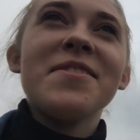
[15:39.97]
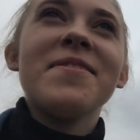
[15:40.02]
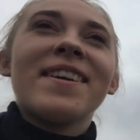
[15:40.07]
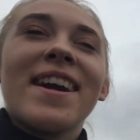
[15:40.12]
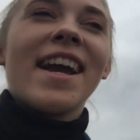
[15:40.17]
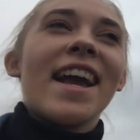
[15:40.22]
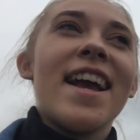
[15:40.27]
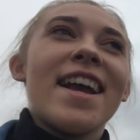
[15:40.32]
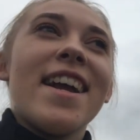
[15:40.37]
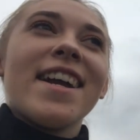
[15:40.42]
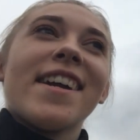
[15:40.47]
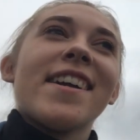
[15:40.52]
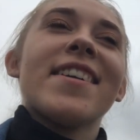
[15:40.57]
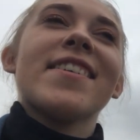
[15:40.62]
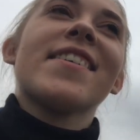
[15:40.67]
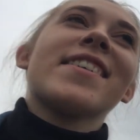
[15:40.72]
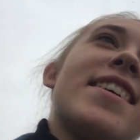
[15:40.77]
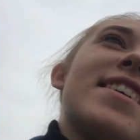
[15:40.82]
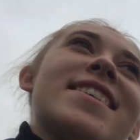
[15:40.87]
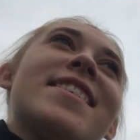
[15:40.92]
do my
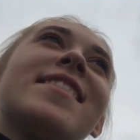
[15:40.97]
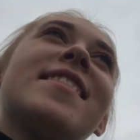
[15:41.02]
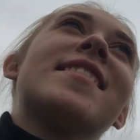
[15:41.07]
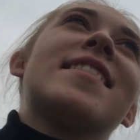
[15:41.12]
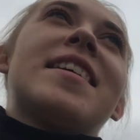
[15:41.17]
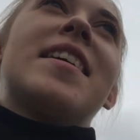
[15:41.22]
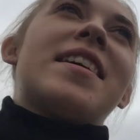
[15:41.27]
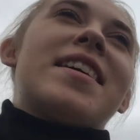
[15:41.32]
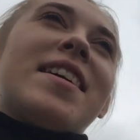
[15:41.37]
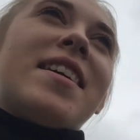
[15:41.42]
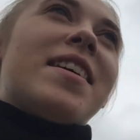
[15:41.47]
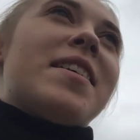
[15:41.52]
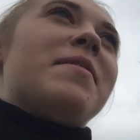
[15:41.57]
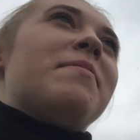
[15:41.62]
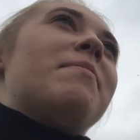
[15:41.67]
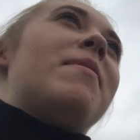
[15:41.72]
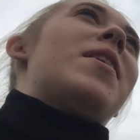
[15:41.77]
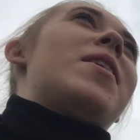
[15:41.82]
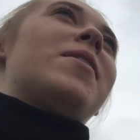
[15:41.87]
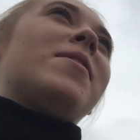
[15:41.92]
hair because
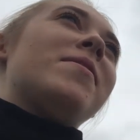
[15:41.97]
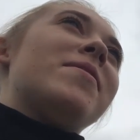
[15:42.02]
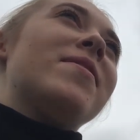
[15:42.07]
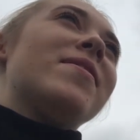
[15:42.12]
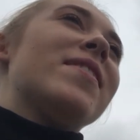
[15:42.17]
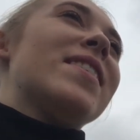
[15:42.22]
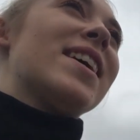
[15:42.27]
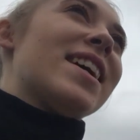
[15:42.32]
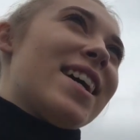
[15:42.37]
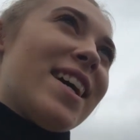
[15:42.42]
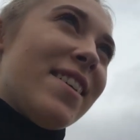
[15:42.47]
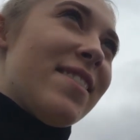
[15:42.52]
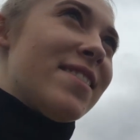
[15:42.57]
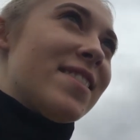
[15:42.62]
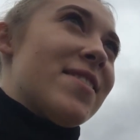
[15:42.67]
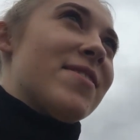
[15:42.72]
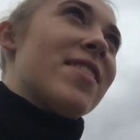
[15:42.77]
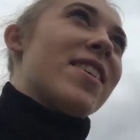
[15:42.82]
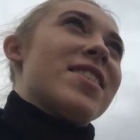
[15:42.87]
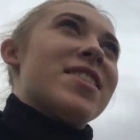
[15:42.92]
mom
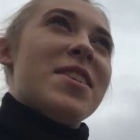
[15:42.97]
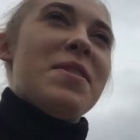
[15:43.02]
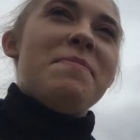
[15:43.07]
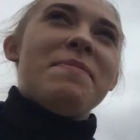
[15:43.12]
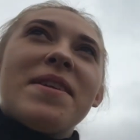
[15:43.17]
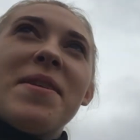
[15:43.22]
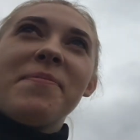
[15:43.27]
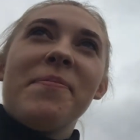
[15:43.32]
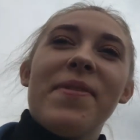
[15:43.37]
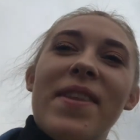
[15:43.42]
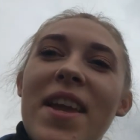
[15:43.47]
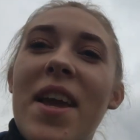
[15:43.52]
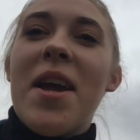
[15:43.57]
was rushing me.